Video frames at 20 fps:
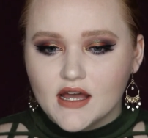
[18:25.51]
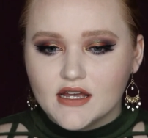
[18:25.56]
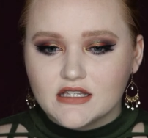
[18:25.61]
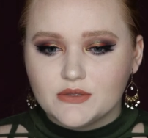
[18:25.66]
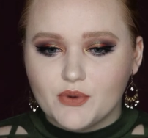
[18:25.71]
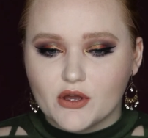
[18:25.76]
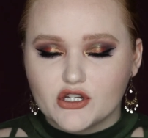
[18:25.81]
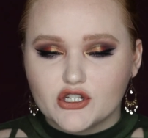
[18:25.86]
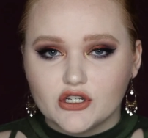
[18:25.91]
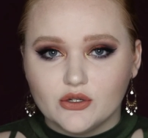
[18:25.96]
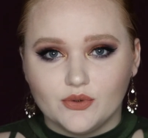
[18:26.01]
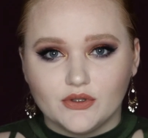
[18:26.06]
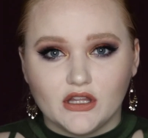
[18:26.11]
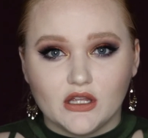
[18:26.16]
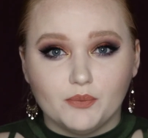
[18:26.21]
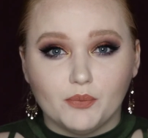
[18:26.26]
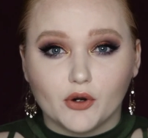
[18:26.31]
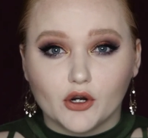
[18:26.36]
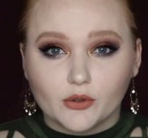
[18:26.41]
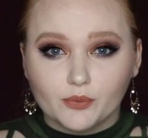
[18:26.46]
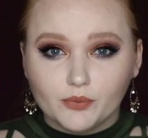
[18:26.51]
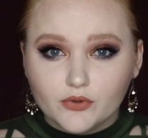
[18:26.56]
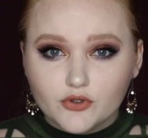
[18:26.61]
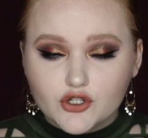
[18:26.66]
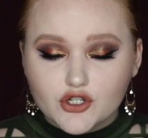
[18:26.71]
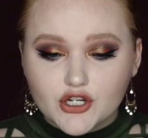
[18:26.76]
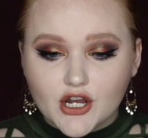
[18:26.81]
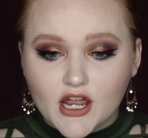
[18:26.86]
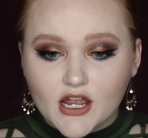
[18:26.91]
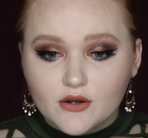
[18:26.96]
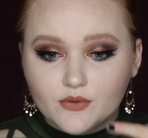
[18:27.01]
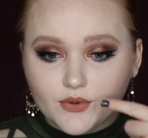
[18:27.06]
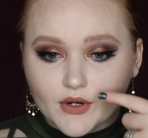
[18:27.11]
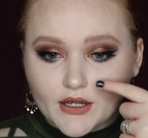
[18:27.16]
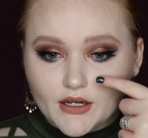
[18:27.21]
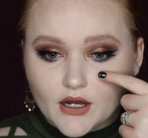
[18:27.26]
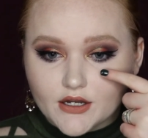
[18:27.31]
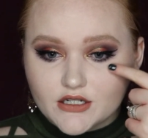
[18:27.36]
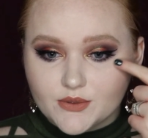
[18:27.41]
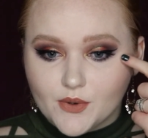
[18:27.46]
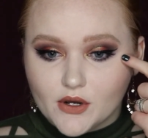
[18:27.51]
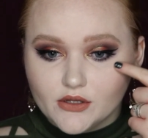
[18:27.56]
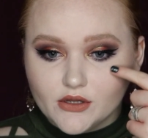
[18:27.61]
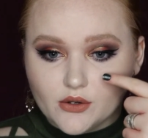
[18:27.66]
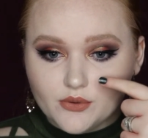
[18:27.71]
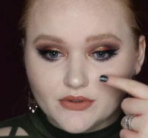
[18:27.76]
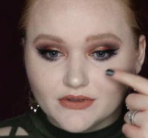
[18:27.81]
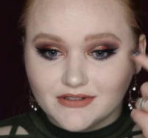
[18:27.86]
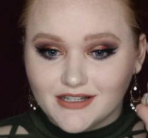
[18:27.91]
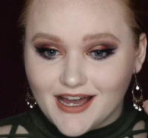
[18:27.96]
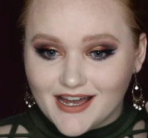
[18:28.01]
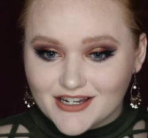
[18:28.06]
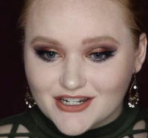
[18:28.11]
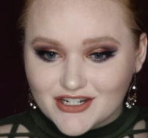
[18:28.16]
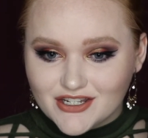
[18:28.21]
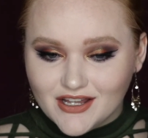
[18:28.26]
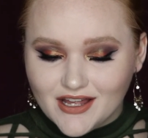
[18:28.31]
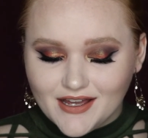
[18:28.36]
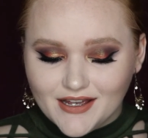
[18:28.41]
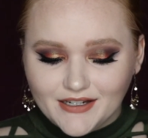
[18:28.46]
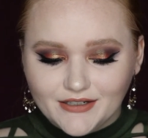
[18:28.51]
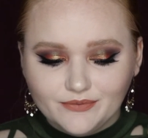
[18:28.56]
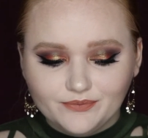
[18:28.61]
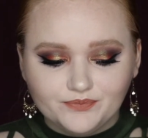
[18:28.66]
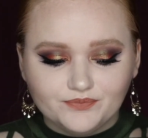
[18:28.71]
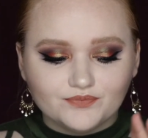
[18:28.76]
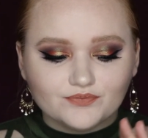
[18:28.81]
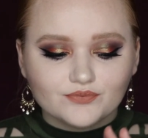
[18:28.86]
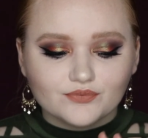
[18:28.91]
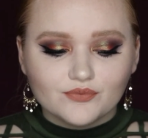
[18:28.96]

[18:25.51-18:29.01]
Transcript: especially with the purple shade when I got to my lower lash line.